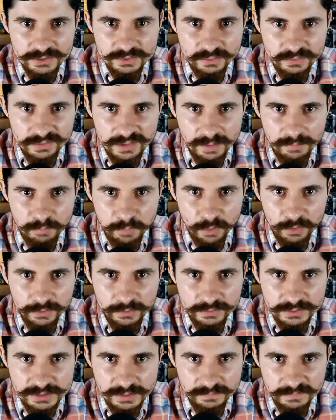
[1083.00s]
or their body
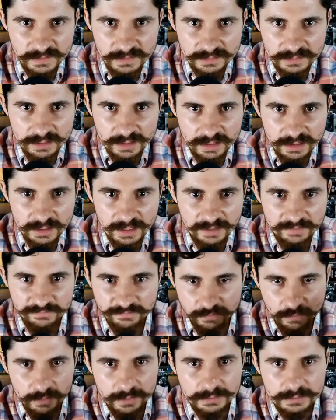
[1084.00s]
or something? They're like
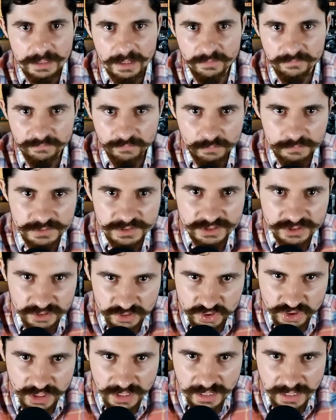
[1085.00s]
falling down from
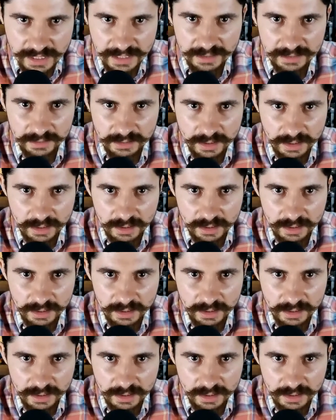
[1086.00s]
such a high,